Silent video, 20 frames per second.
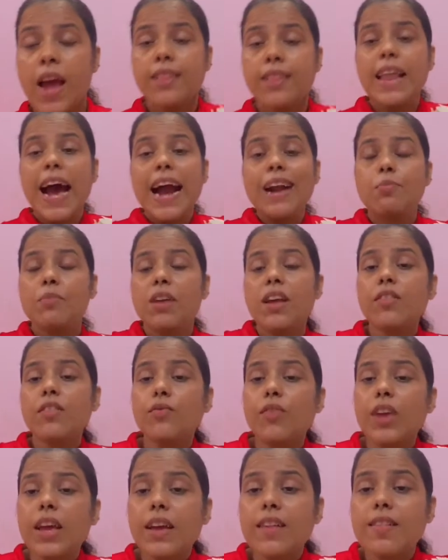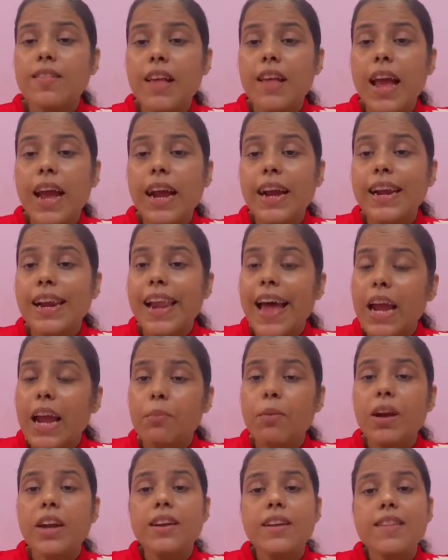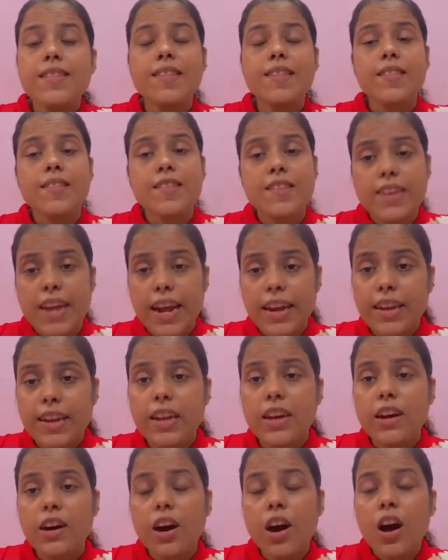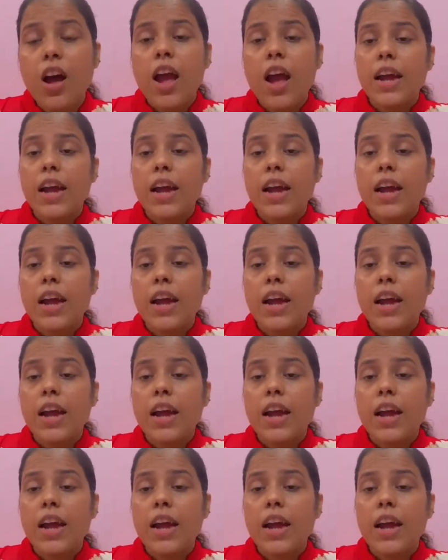That means we can say climate is steadier,